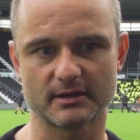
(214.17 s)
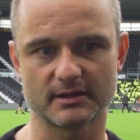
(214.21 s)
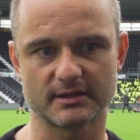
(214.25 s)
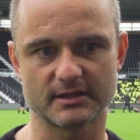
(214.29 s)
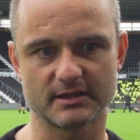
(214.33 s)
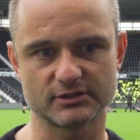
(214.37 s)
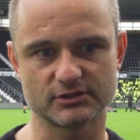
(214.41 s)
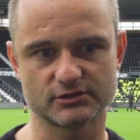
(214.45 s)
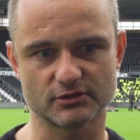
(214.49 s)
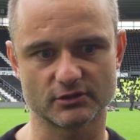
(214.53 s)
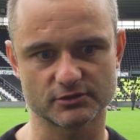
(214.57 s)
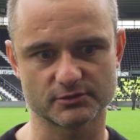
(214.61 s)
I
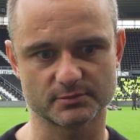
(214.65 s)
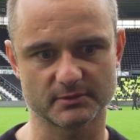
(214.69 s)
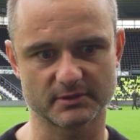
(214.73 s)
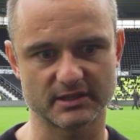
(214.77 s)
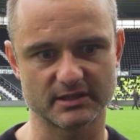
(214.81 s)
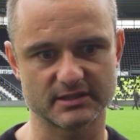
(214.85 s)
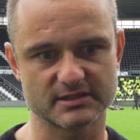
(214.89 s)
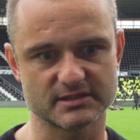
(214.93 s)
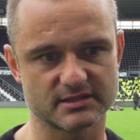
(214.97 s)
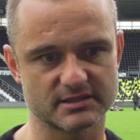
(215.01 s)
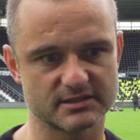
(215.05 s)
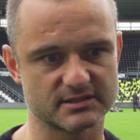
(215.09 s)
think Josh
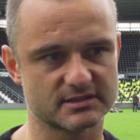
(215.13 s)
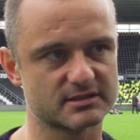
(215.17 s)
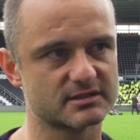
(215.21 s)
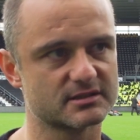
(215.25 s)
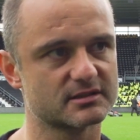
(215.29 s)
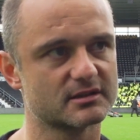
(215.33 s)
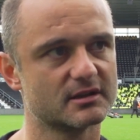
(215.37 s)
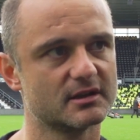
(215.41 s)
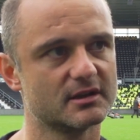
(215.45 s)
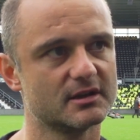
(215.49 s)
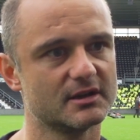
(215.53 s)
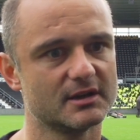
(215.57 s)
McGuinness is.
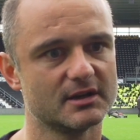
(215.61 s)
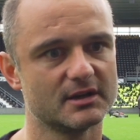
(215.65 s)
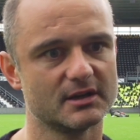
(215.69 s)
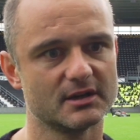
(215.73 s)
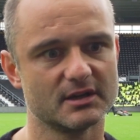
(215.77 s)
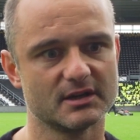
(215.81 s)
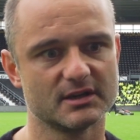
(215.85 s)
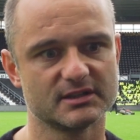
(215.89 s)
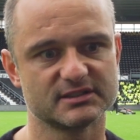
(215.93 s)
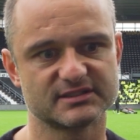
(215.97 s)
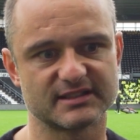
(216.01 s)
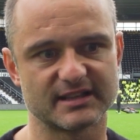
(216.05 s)

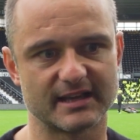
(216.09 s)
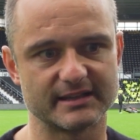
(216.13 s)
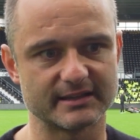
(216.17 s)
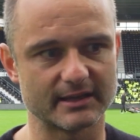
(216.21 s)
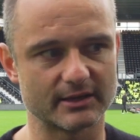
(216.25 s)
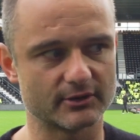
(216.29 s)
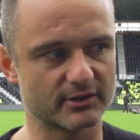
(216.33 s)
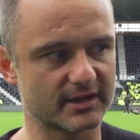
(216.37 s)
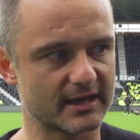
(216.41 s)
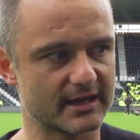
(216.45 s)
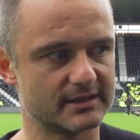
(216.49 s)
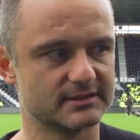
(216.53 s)

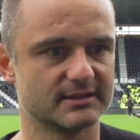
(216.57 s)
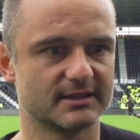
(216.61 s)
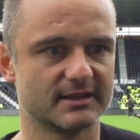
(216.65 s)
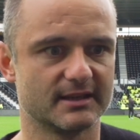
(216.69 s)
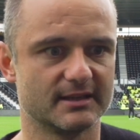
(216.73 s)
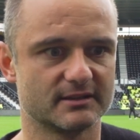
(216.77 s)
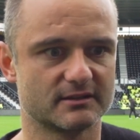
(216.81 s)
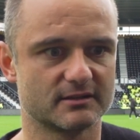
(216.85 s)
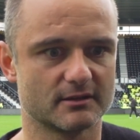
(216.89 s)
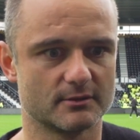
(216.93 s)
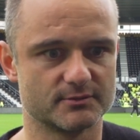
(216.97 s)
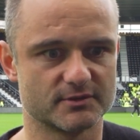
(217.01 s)
Standout candidate
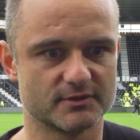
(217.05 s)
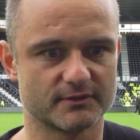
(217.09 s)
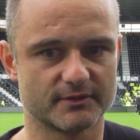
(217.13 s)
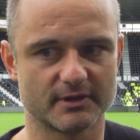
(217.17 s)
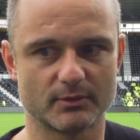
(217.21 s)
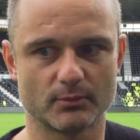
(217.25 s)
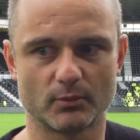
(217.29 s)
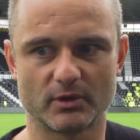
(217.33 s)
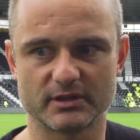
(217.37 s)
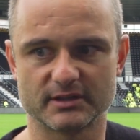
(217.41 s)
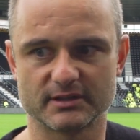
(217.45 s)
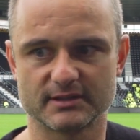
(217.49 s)
in terms of
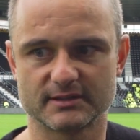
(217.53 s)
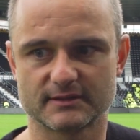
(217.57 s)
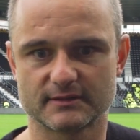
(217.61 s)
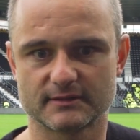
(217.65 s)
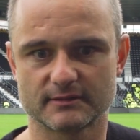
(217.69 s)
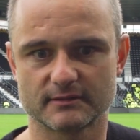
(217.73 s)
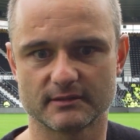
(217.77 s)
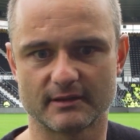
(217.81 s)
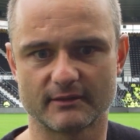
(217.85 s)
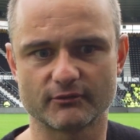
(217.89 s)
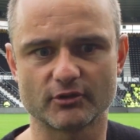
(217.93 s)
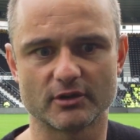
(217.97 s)
I've
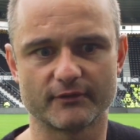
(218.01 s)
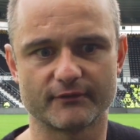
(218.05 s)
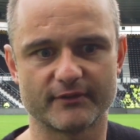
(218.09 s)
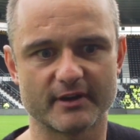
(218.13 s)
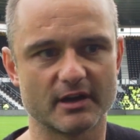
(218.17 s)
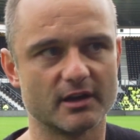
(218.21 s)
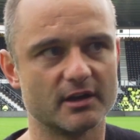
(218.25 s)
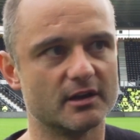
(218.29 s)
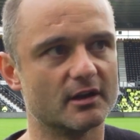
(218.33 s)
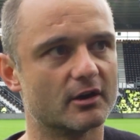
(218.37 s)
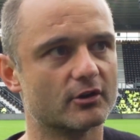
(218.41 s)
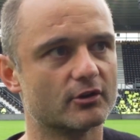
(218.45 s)
got a
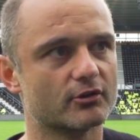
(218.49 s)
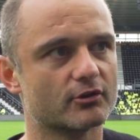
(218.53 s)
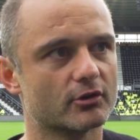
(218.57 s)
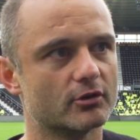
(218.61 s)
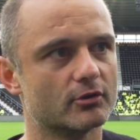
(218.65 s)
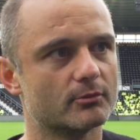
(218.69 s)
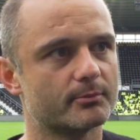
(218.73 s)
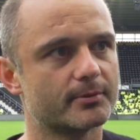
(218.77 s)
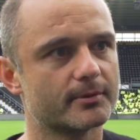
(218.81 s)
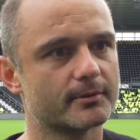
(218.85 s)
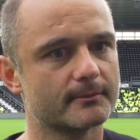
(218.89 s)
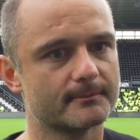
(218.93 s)
very young
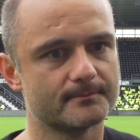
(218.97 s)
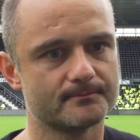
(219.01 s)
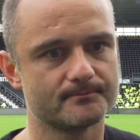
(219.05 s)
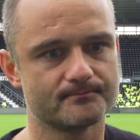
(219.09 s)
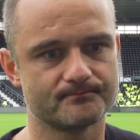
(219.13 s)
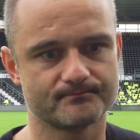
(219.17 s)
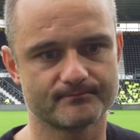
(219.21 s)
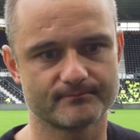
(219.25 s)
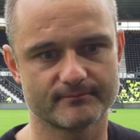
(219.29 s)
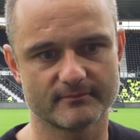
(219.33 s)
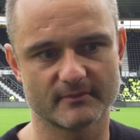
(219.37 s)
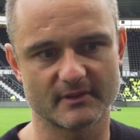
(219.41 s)
group.
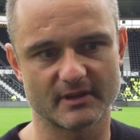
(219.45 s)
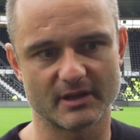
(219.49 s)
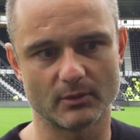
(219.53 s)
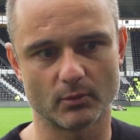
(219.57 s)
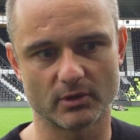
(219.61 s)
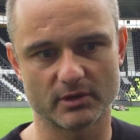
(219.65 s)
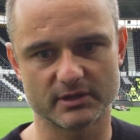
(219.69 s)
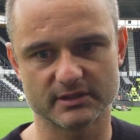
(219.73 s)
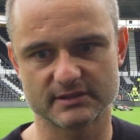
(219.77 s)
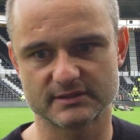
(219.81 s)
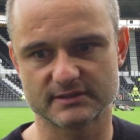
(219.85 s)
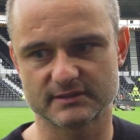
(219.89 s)
I
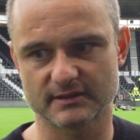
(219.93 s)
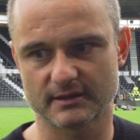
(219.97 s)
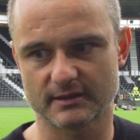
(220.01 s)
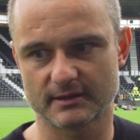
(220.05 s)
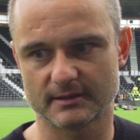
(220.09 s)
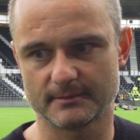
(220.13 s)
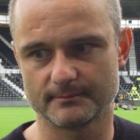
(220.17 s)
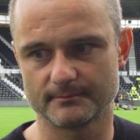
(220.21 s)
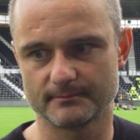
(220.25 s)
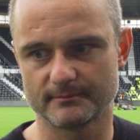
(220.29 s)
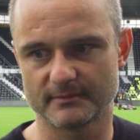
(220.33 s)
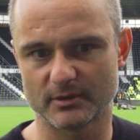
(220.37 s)
wanted
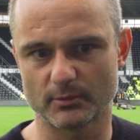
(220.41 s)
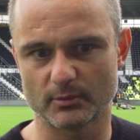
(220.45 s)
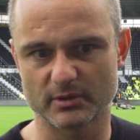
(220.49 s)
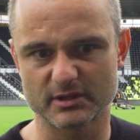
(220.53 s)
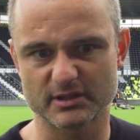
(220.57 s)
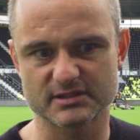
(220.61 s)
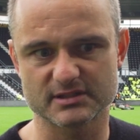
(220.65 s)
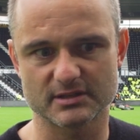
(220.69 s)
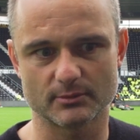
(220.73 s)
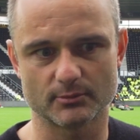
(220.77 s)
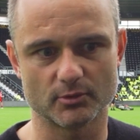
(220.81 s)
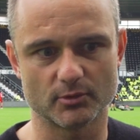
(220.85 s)

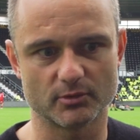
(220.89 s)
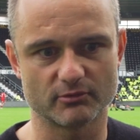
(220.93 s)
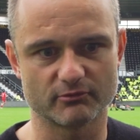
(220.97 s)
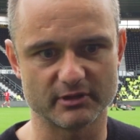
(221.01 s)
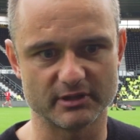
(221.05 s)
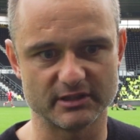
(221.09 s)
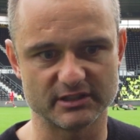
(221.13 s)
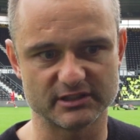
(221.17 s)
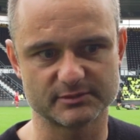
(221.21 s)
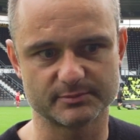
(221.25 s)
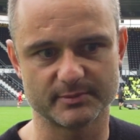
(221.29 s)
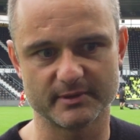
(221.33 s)
someone with
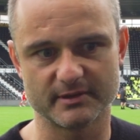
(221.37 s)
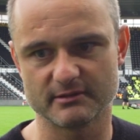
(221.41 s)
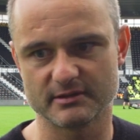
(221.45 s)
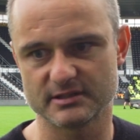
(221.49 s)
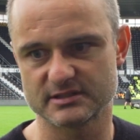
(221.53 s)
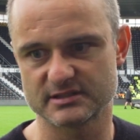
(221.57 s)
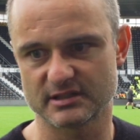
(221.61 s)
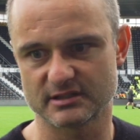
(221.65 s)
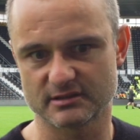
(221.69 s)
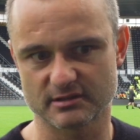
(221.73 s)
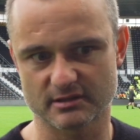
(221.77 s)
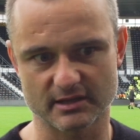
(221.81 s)
real
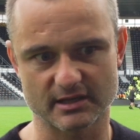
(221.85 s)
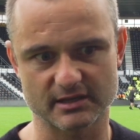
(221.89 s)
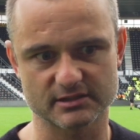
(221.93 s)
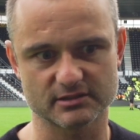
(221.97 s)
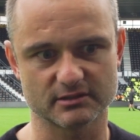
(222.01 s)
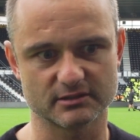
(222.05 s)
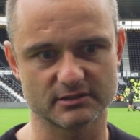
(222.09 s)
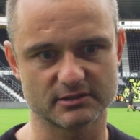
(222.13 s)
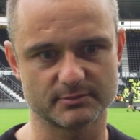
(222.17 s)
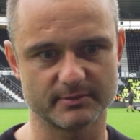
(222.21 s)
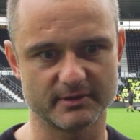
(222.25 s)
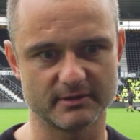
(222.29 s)
experience,
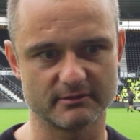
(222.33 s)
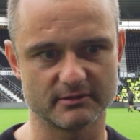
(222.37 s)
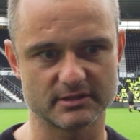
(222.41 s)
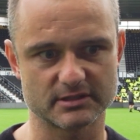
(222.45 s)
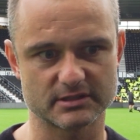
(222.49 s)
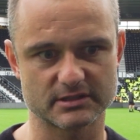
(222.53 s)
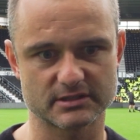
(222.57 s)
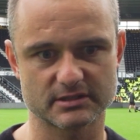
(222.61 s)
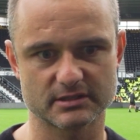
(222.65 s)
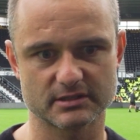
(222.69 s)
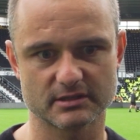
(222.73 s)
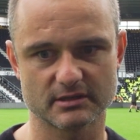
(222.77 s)
international
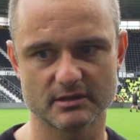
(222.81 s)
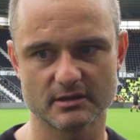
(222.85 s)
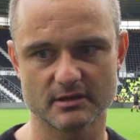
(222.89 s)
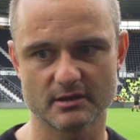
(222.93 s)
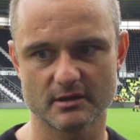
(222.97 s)
experience.